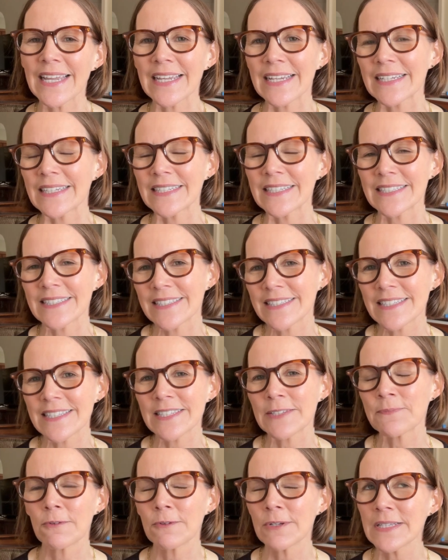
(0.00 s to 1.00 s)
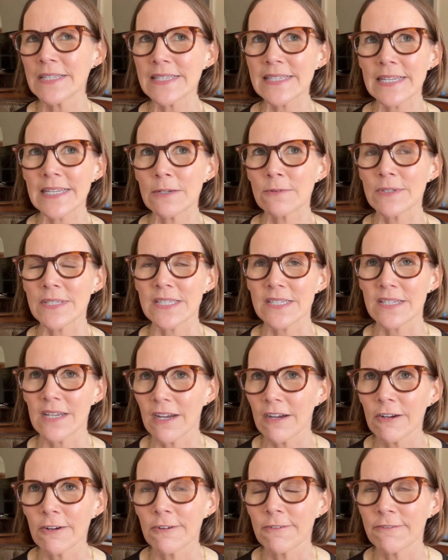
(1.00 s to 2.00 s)
and I wouldn't say it was
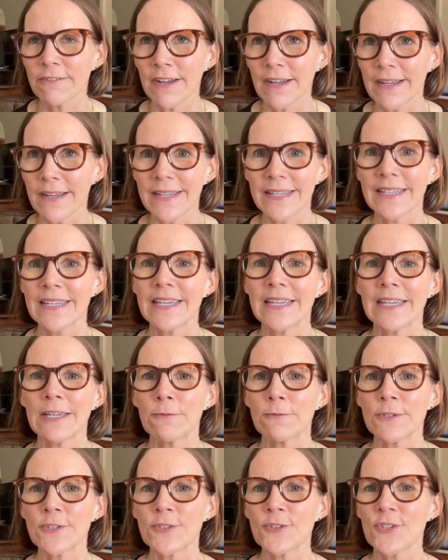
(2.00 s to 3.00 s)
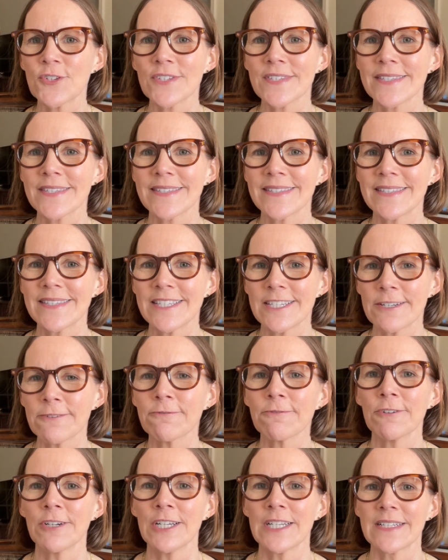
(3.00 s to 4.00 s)
terrifying. It was just
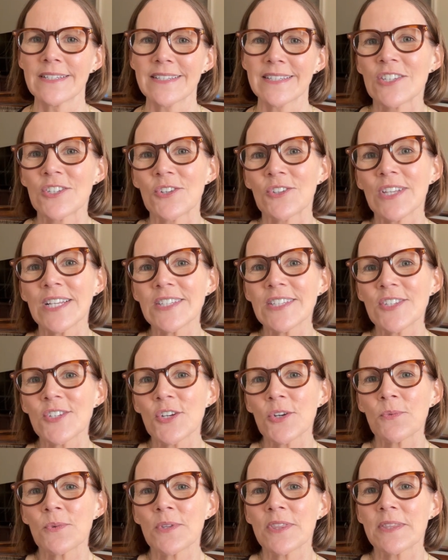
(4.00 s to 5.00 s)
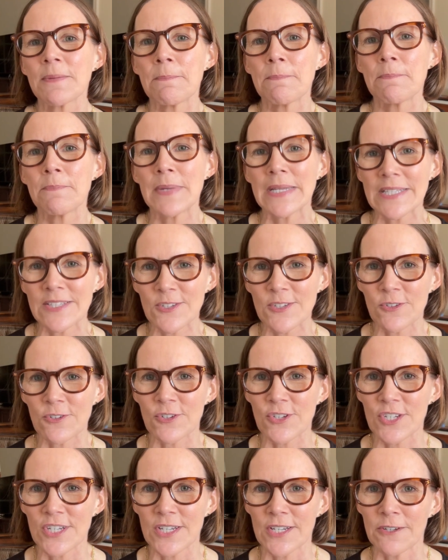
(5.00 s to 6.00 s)
different. So let's start with the mental
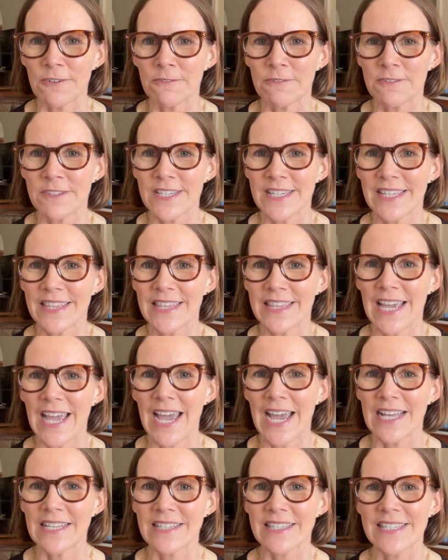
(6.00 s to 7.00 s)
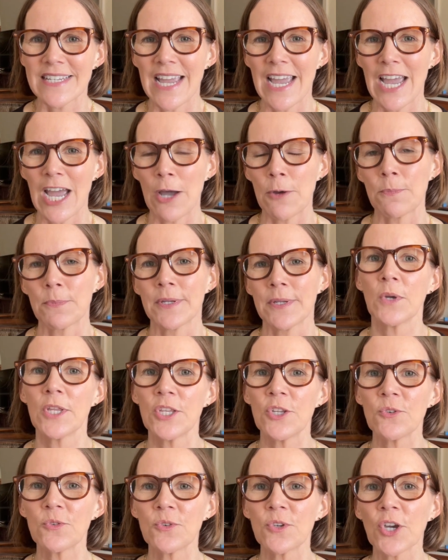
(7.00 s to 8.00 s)
shift that has to happen when
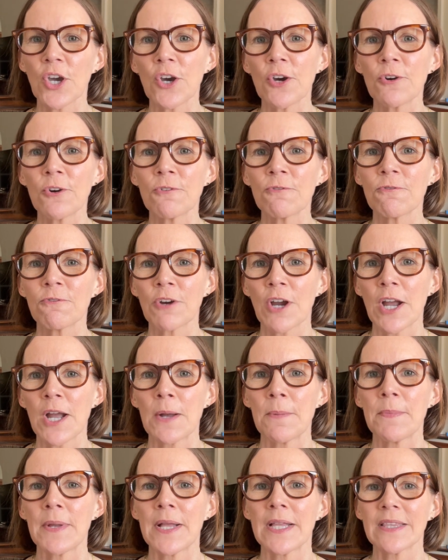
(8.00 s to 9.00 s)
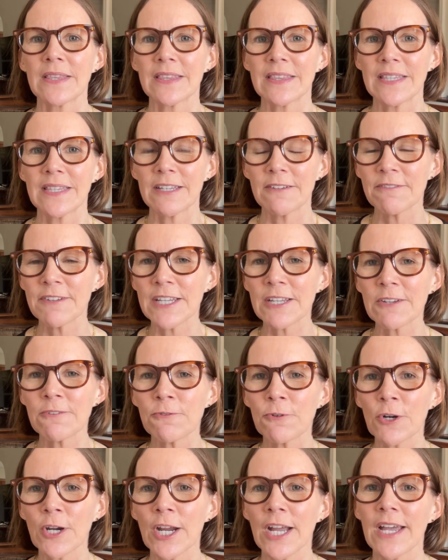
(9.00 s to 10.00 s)
you go from living
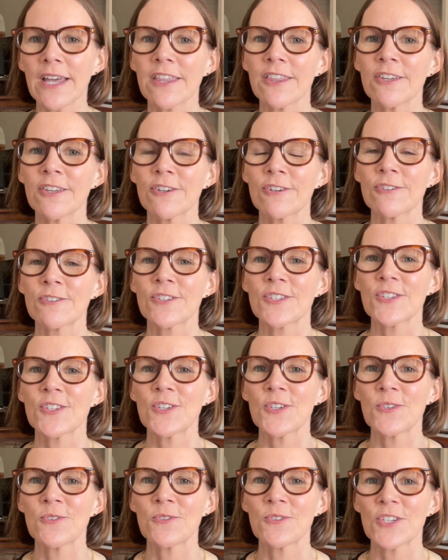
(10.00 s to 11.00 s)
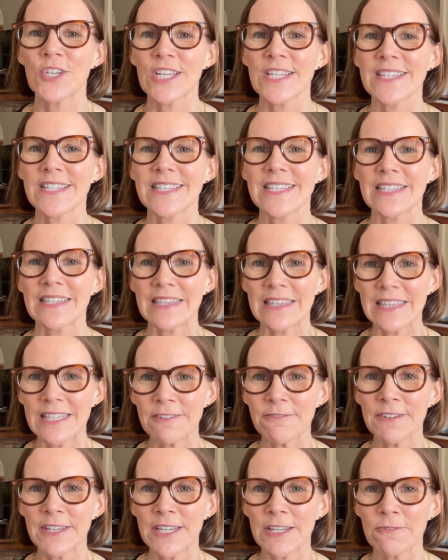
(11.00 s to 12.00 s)
for others to just
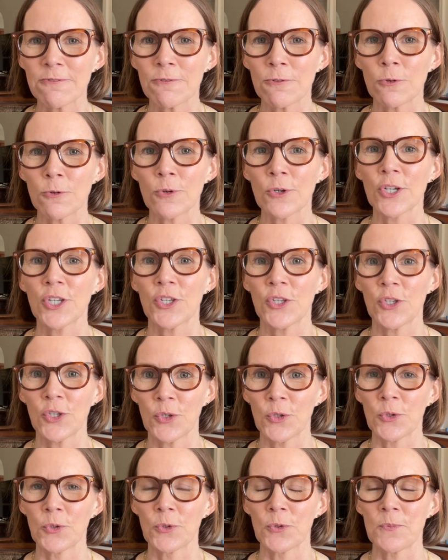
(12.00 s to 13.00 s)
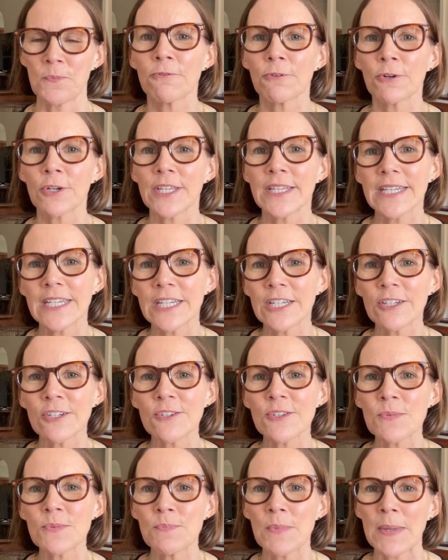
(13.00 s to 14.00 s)
living for you. For
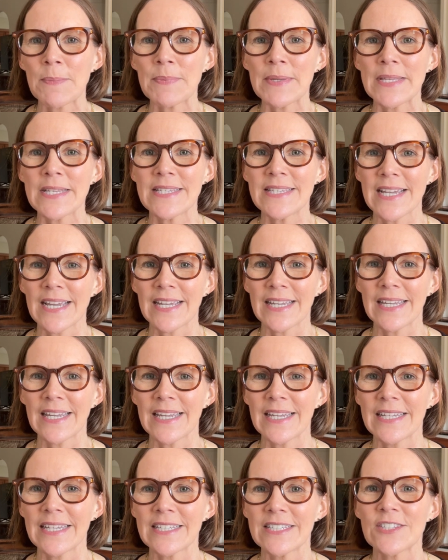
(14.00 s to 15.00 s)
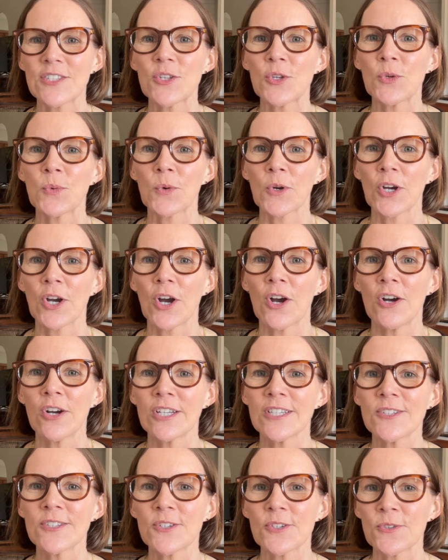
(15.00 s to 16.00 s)
years, maybe decades, you were
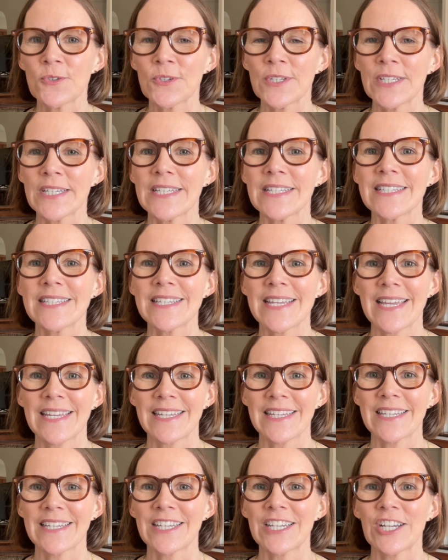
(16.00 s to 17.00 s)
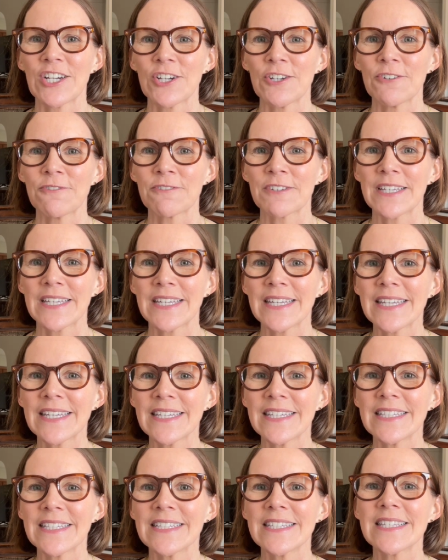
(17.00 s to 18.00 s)
on duty, taking care of
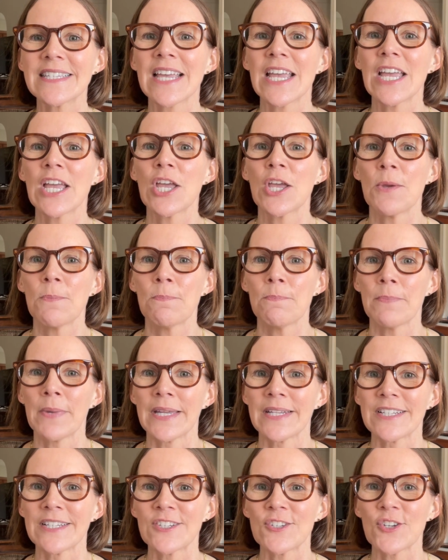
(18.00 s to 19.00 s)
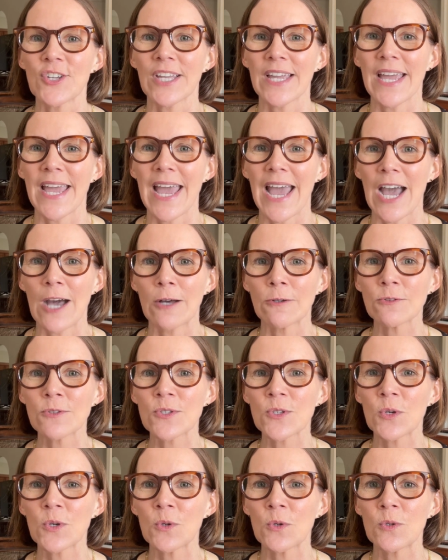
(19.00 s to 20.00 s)
kids, managing a
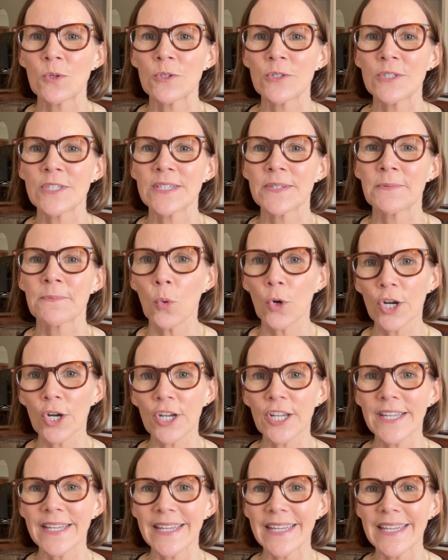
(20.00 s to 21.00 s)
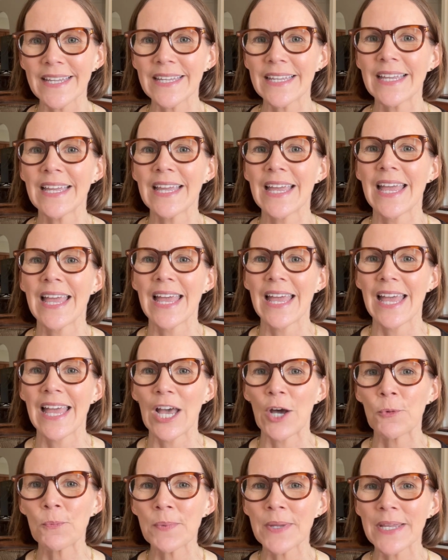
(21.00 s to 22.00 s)
household, working,
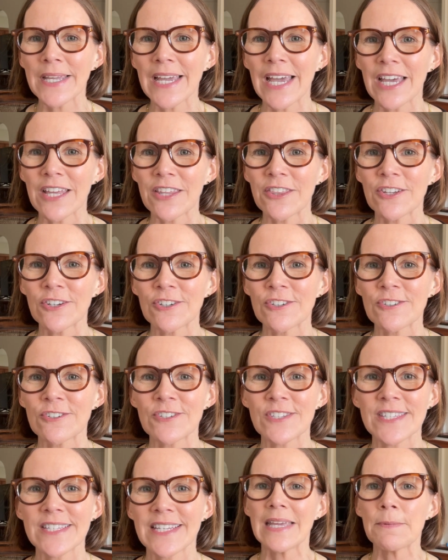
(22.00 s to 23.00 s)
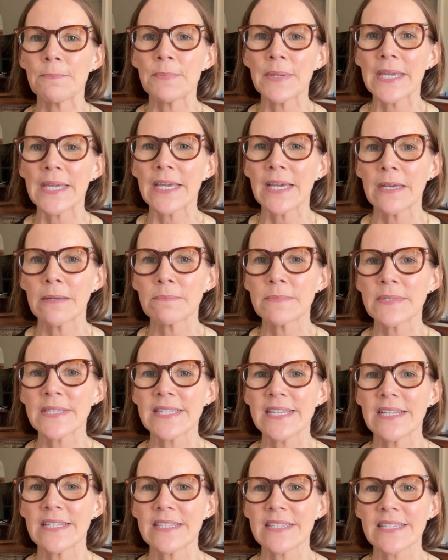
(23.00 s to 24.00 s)
helping others. It becomes
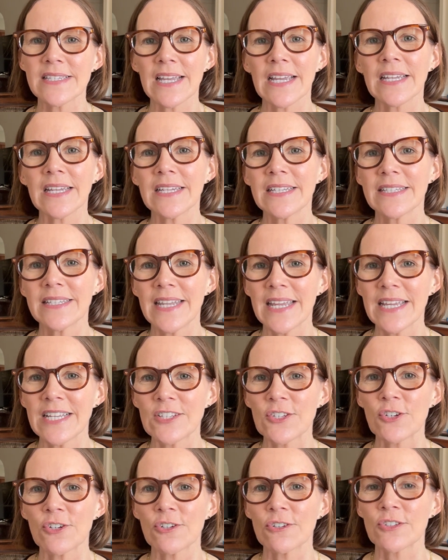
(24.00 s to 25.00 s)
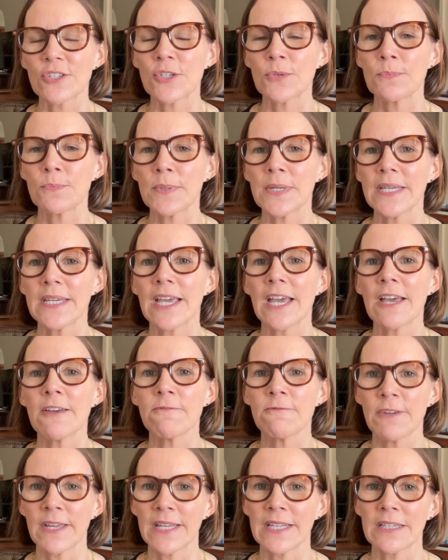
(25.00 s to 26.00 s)
second nature to be
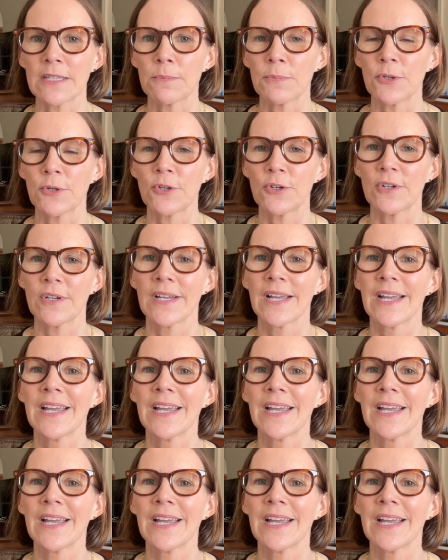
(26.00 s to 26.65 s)
available